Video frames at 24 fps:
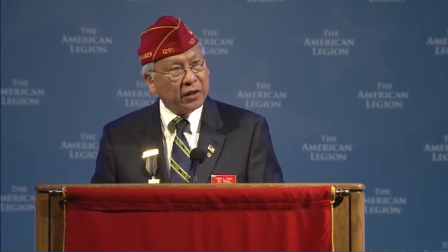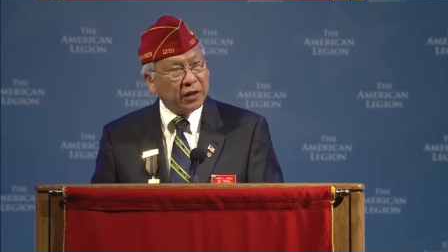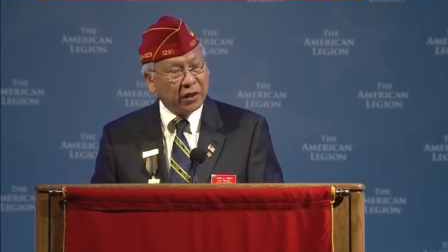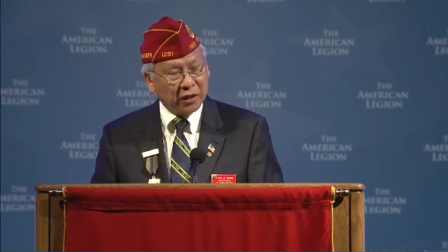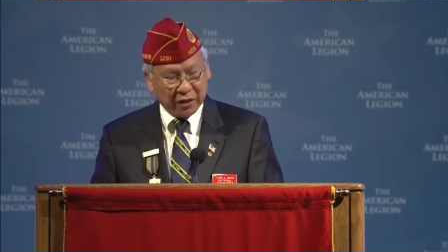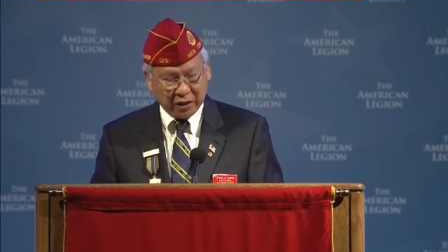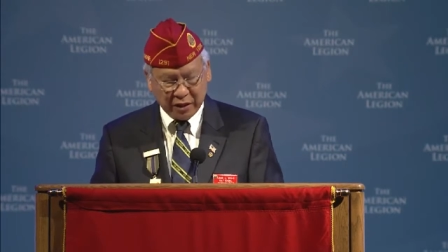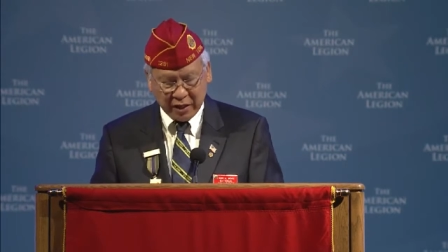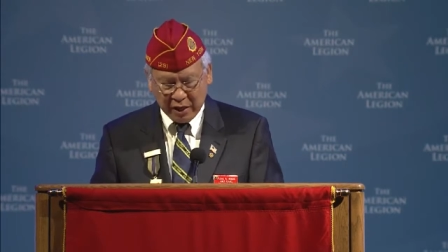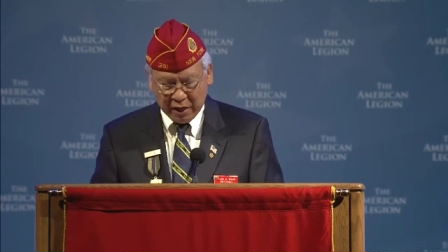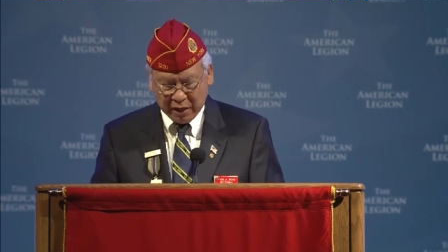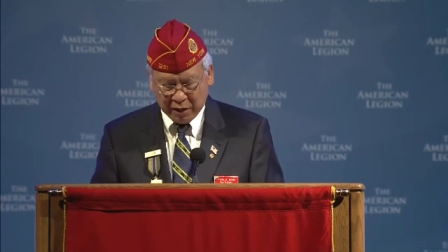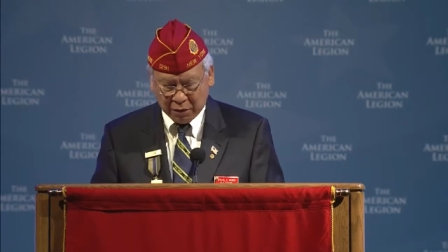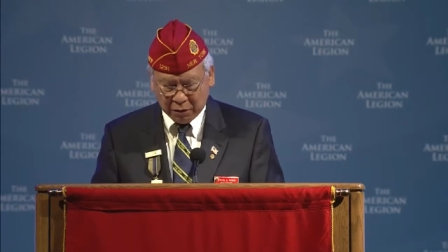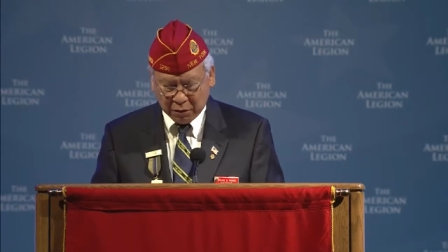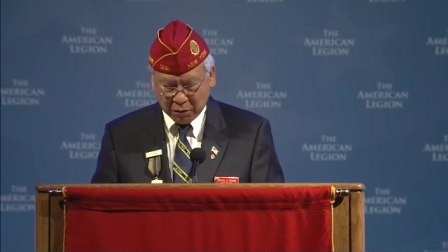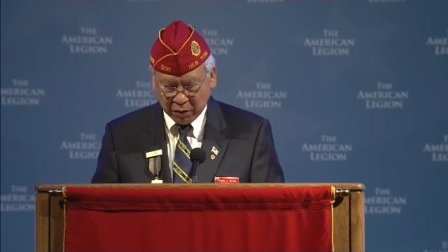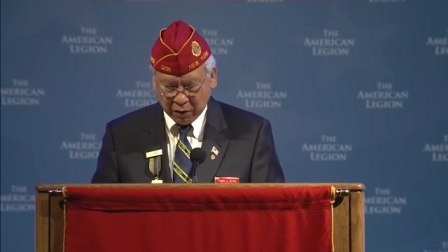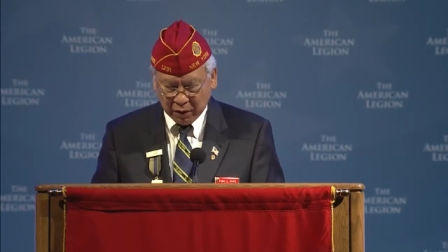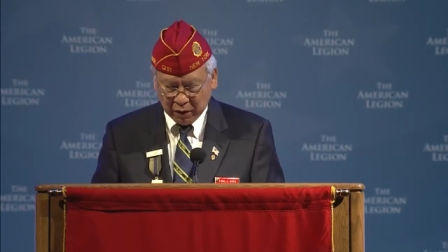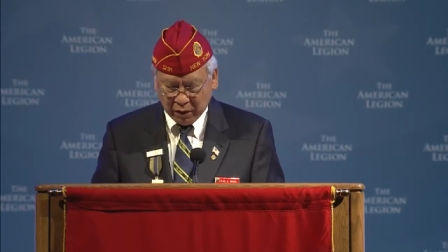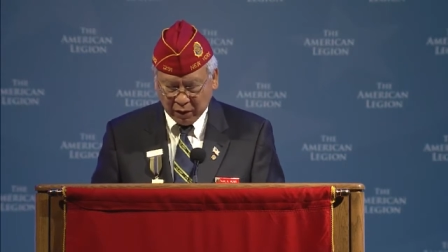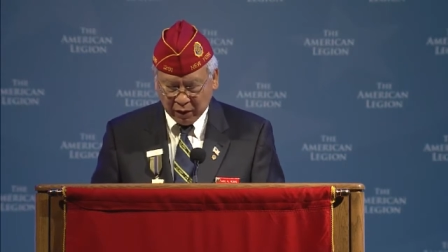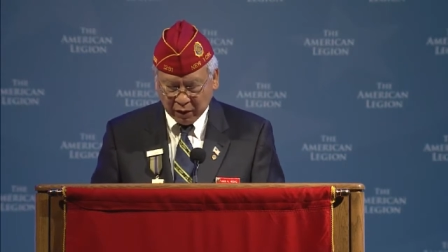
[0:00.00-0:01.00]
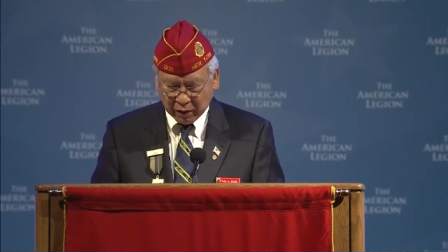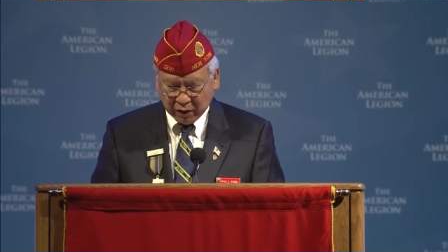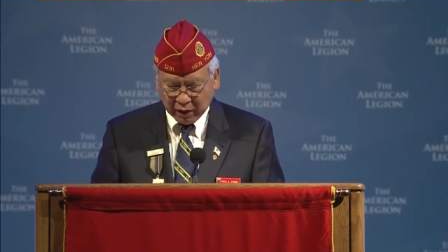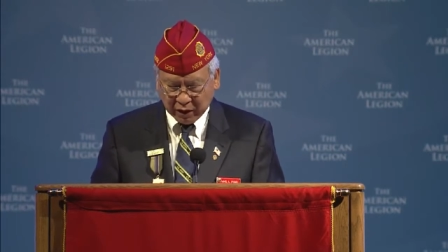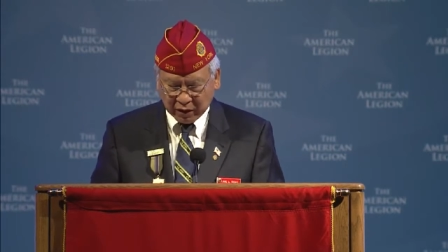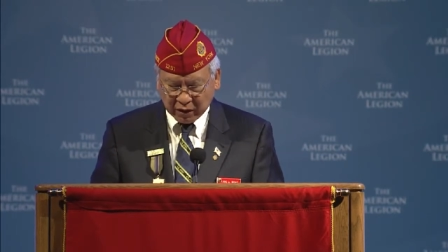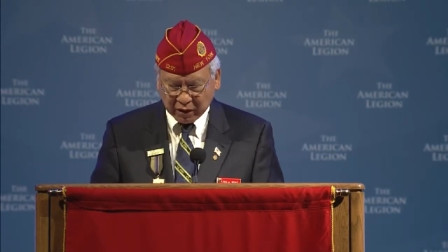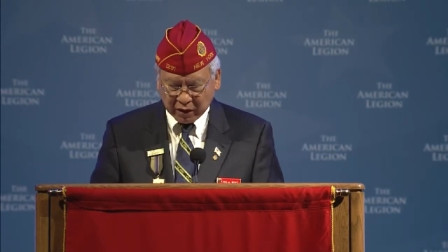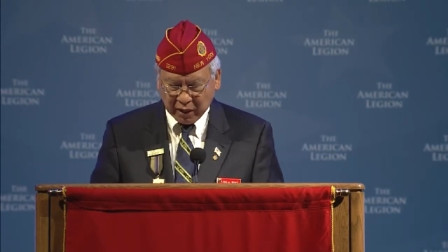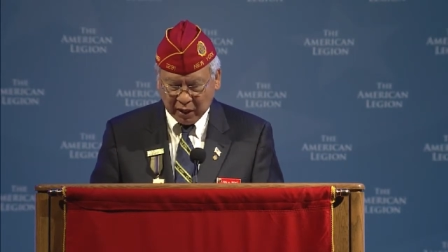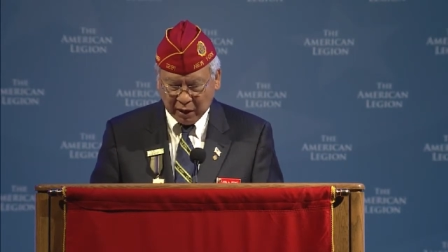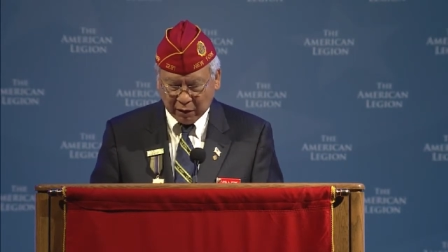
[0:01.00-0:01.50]
does now, that
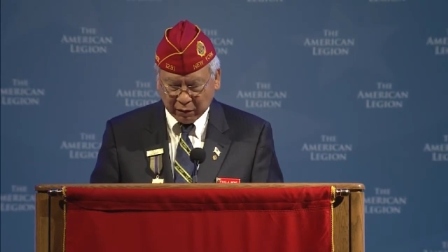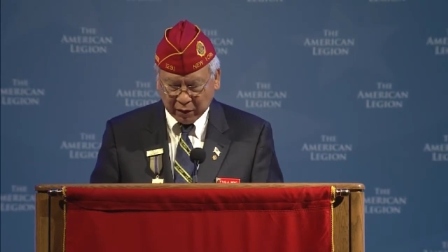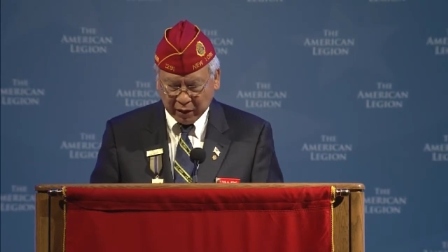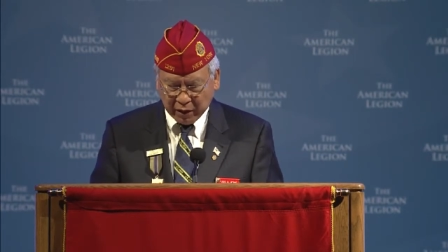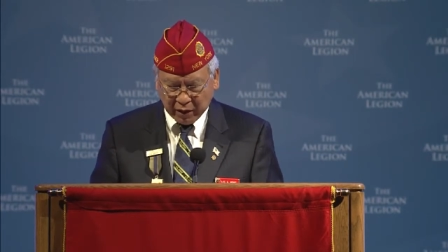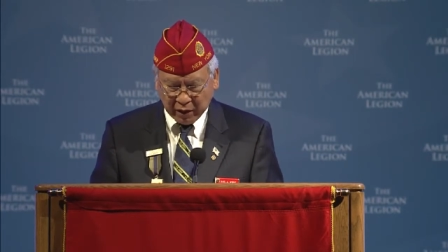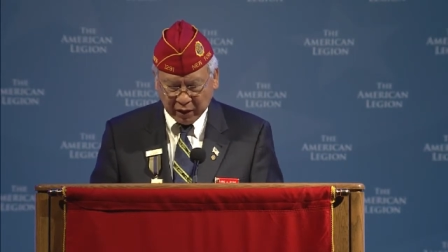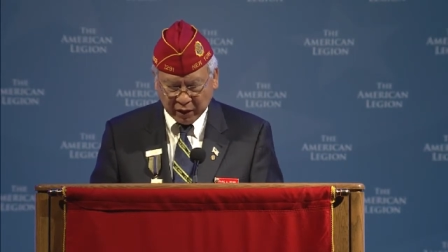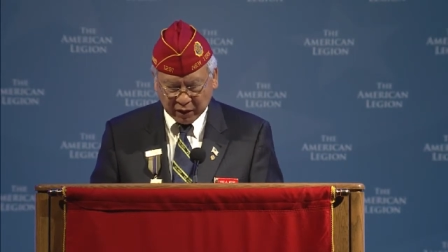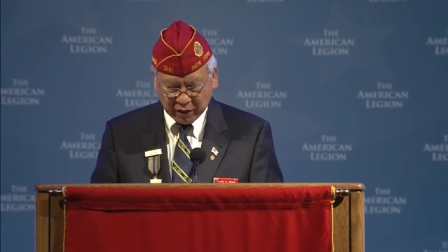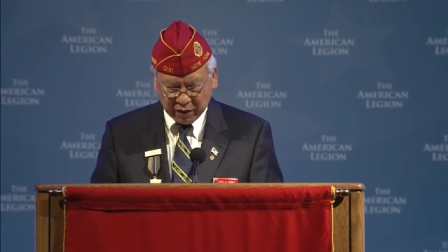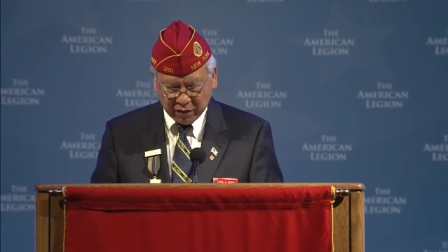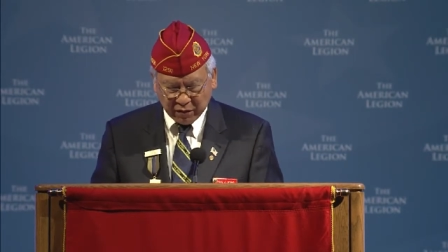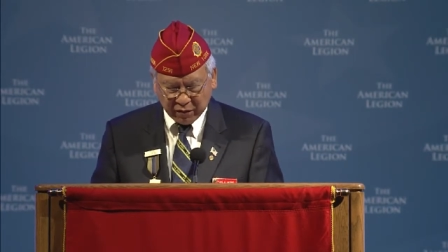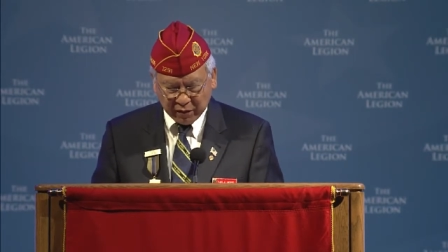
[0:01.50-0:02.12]
Scouting is a